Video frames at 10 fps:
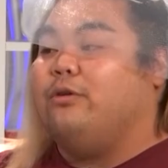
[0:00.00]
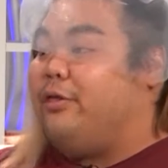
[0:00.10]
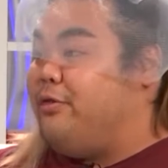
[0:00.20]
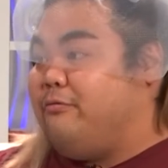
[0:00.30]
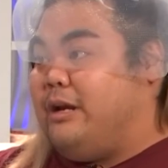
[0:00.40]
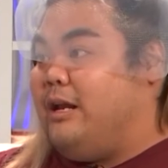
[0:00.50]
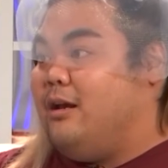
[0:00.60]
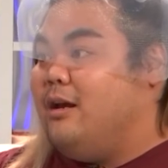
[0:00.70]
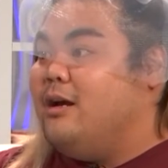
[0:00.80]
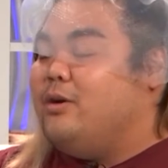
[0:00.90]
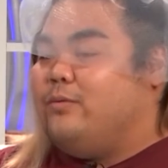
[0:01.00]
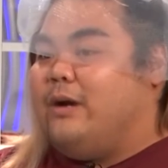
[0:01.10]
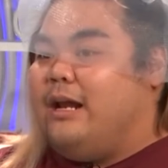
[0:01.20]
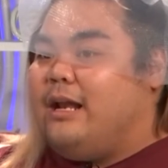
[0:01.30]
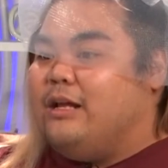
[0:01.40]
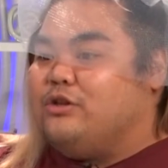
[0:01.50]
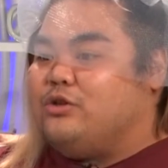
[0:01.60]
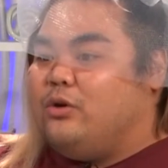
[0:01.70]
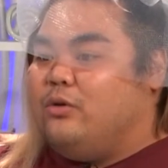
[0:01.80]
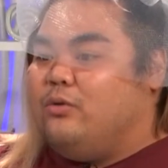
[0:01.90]
a three, right? And
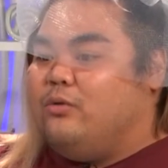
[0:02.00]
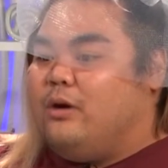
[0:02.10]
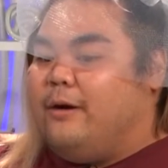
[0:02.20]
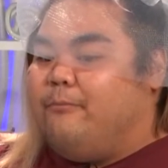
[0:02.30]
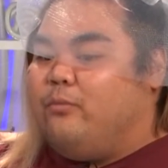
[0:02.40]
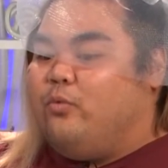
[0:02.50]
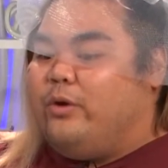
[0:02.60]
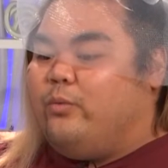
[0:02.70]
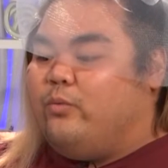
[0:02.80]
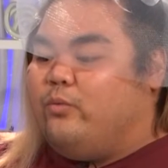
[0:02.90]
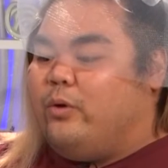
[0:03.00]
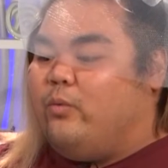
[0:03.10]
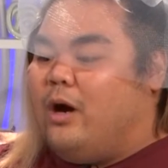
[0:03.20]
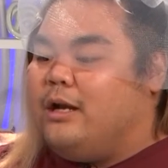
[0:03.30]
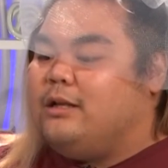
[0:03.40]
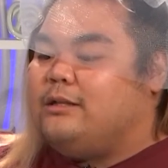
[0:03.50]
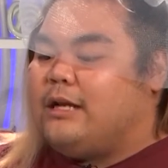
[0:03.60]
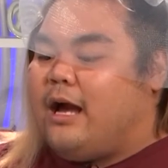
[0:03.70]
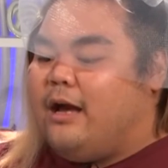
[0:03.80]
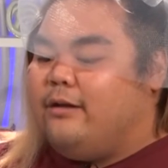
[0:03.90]
so we wanted to
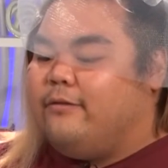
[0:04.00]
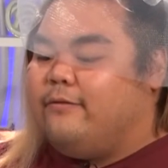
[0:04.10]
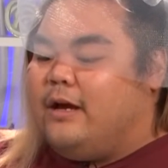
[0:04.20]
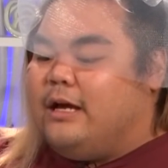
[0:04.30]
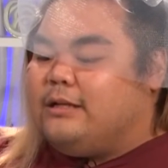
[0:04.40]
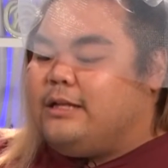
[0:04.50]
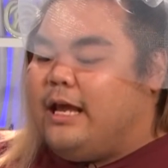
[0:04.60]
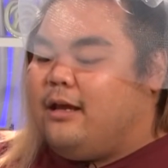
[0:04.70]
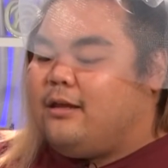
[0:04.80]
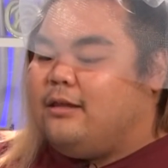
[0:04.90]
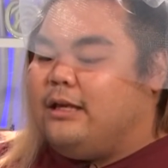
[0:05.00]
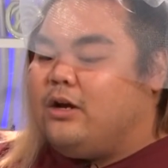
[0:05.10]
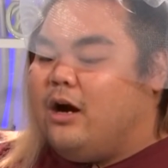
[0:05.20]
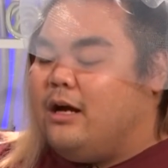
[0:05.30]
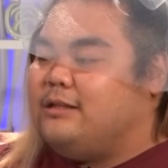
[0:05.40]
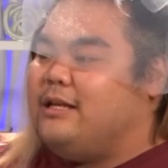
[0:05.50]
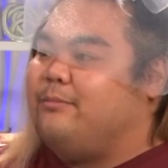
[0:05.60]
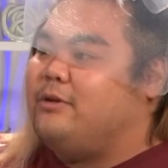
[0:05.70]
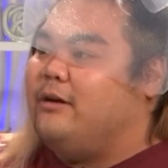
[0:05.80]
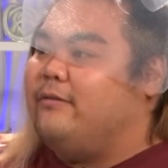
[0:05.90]
kind of take the
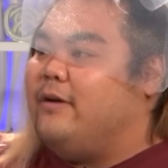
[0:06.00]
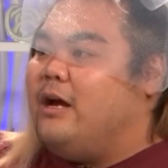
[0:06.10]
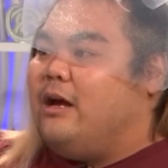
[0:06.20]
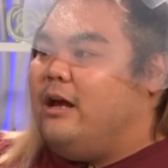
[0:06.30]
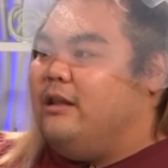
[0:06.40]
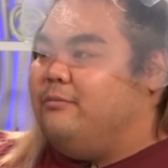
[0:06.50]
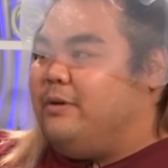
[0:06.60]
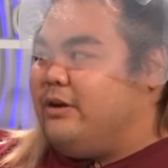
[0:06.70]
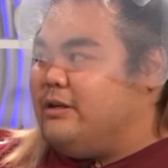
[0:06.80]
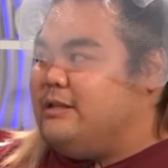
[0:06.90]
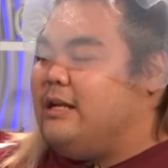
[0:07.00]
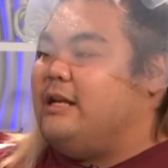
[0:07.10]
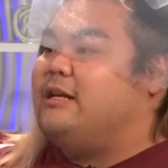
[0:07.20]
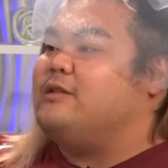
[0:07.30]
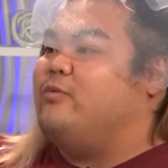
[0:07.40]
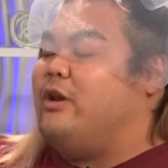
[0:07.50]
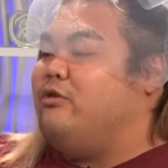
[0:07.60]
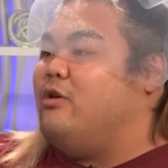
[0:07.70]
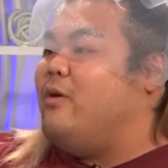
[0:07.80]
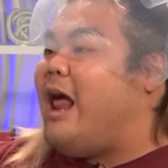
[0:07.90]
concept of, in the bigger cities, when
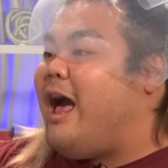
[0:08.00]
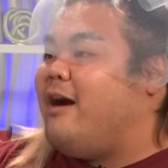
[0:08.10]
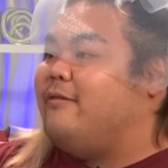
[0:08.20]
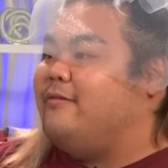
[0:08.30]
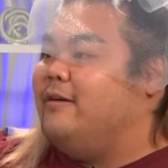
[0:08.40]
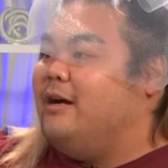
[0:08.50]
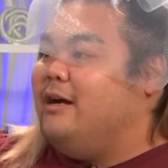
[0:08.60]
you don't have